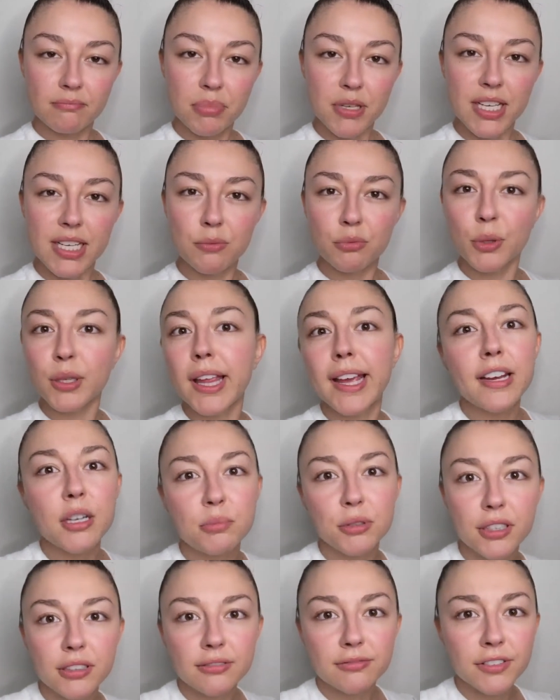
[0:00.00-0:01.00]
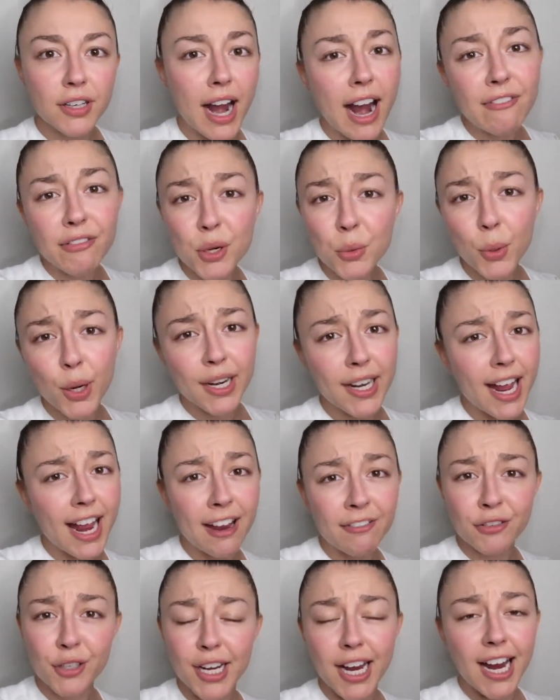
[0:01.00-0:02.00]
be relatable for everyone,
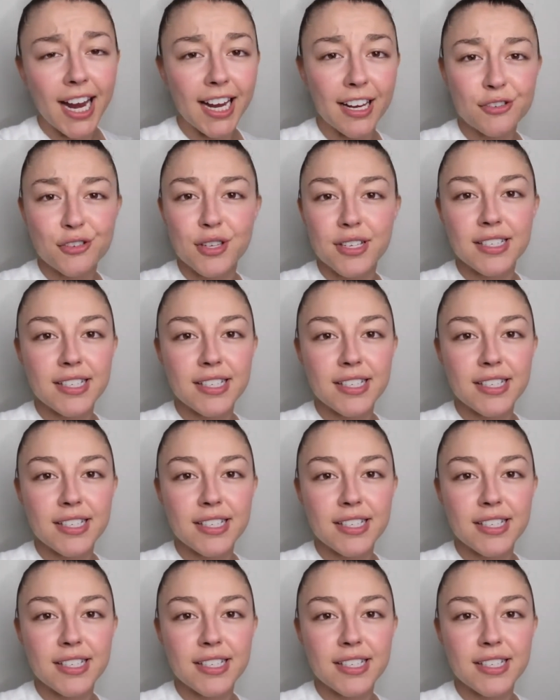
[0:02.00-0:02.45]
every age.